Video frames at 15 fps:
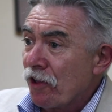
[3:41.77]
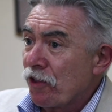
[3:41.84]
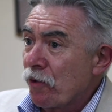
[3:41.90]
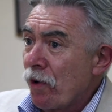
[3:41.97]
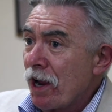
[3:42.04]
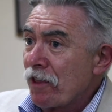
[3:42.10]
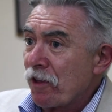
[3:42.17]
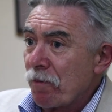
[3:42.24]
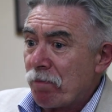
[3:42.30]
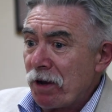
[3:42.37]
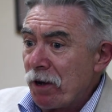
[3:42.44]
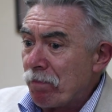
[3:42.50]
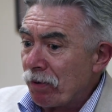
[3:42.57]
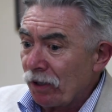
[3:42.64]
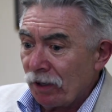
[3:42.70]
the way that
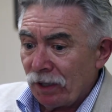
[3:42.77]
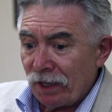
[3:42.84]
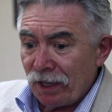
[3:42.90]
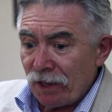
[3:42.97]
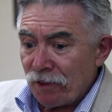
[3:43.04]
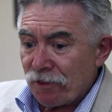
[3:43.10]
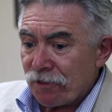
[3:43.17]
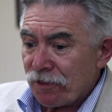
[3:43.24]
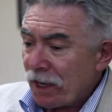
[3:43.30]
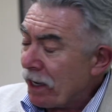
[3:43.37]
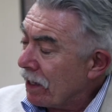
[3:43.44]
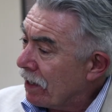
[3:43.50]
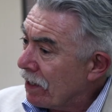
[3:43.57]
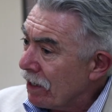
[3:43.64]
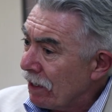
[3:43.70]
people
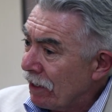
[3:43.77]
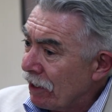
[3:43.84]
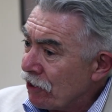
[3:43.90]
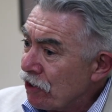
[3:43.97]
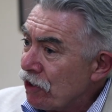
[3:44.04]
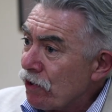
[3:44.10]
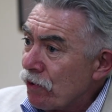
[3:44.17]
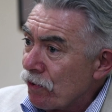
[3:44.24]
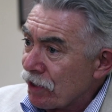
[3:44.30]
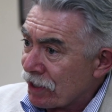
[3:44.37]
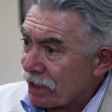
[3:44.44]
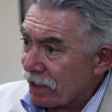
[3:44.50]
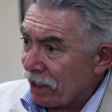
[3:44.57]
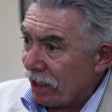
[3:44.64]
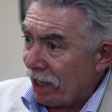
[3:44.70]
think and
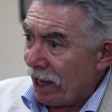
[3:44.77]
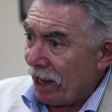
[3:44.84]
use